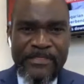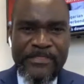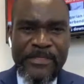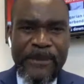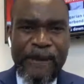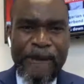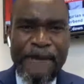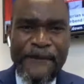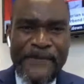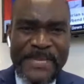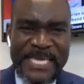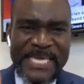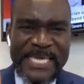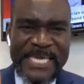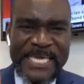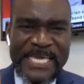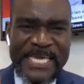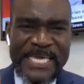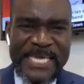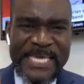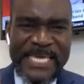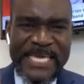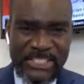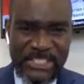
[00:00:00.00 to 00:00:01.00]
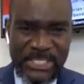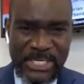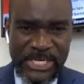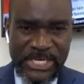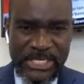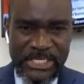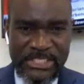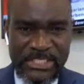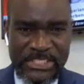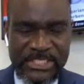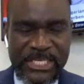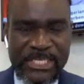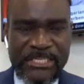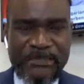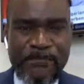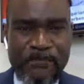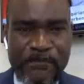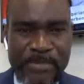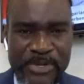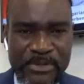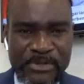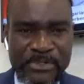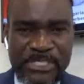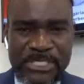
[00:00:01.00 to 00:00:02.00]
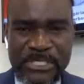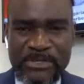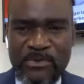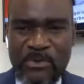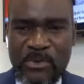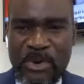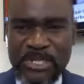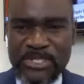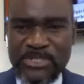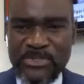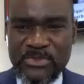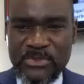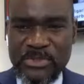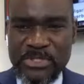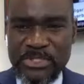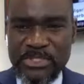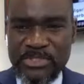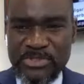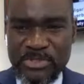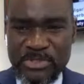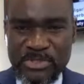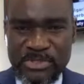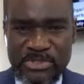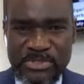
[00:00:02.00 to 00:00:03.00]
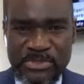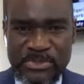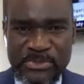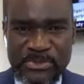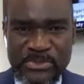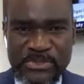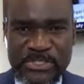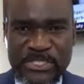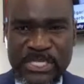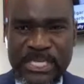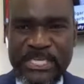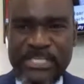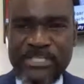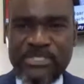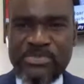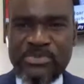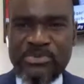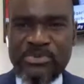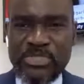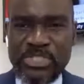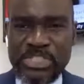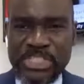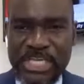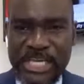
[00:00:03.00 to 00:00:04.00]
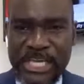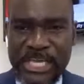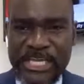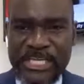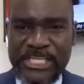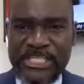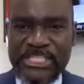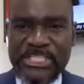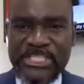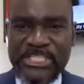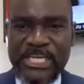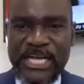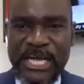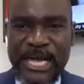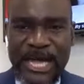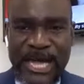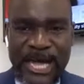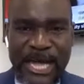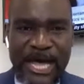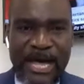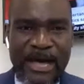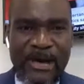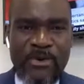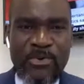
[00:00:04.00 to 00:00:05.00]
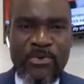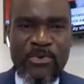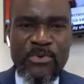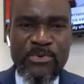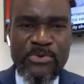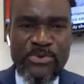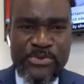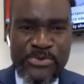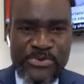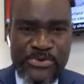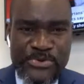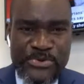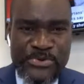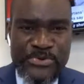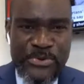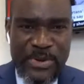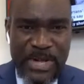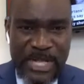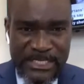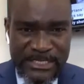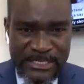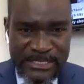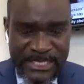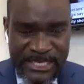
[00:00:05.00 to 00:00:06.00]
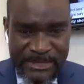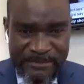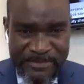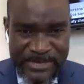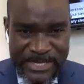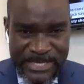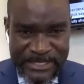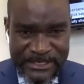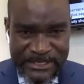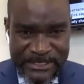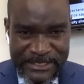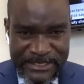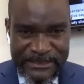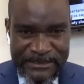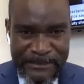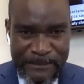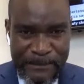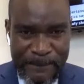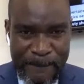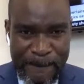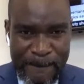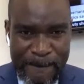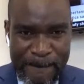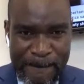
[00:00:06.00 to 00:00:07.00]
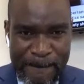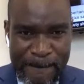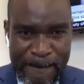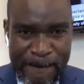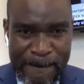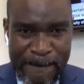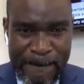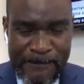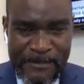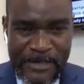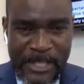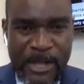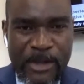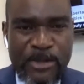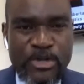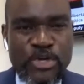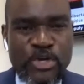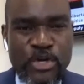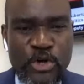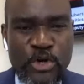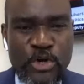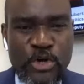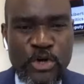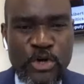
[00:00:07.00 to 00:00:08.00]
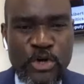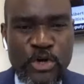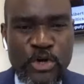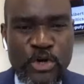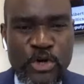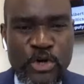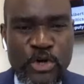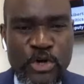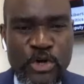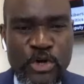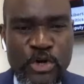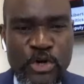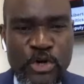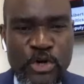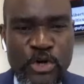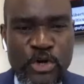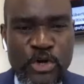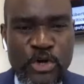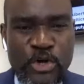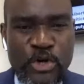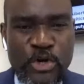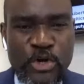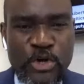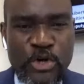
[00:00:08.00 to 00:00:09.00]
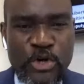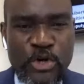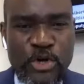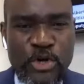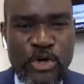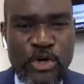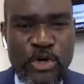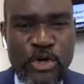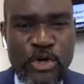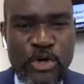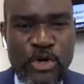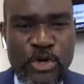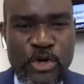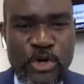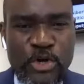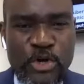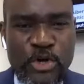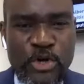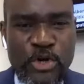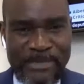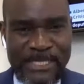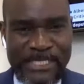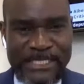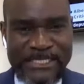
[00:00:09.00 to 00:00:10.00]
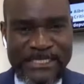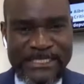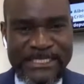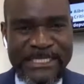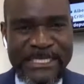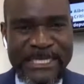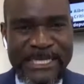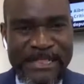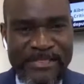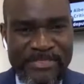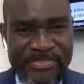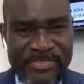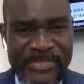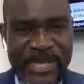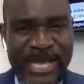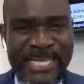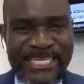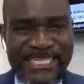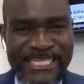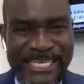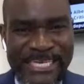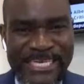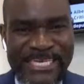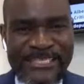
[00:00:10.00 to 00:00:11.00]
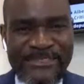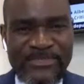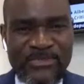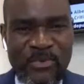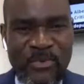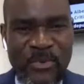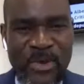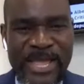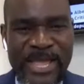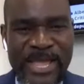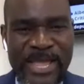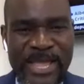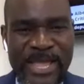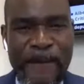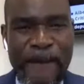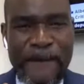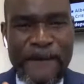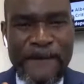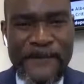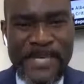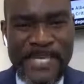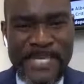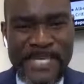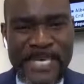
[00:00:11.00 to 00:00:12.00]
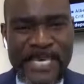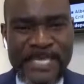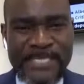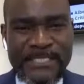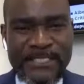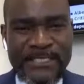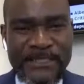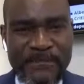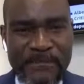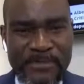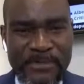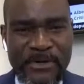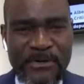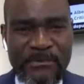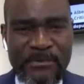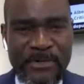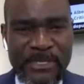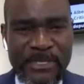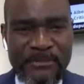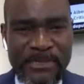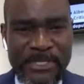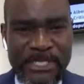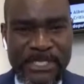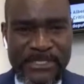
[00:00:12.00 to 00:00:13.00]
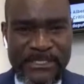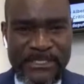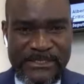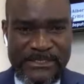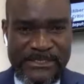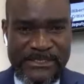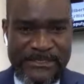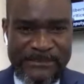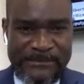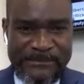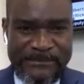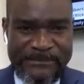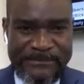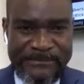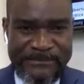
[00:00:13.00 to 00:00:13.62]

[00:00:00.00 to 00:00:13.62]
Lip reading: The biggest change that Bill 10 wants to introduce is to change how you as Zambians constitute parliament. That is where the biggest problem is.